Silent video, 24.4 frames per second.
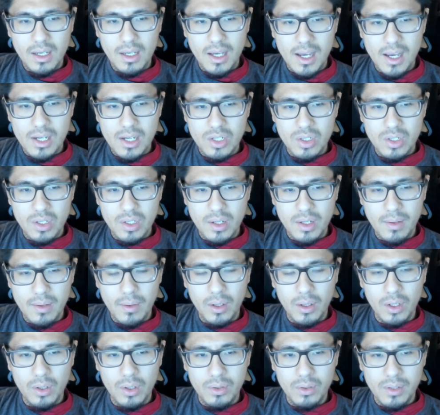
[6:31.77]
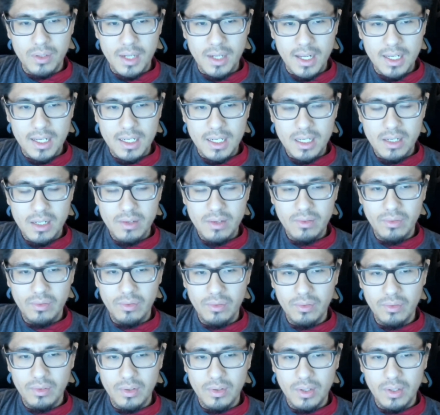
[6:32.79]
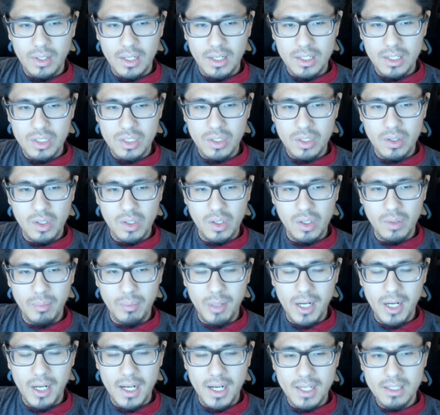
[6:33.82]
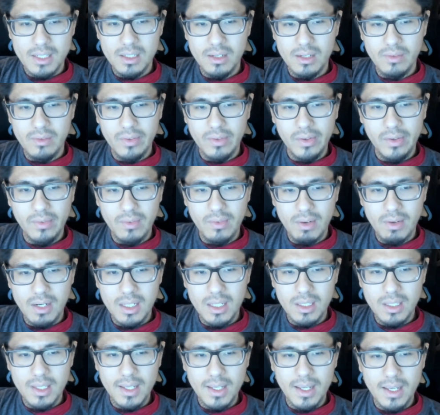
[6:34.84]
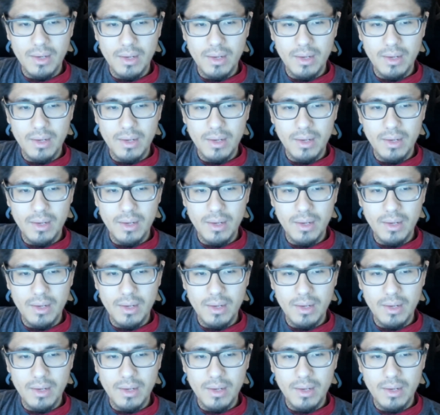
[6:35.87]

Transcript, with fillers: I shouldn't go negative. I should go positive if anything.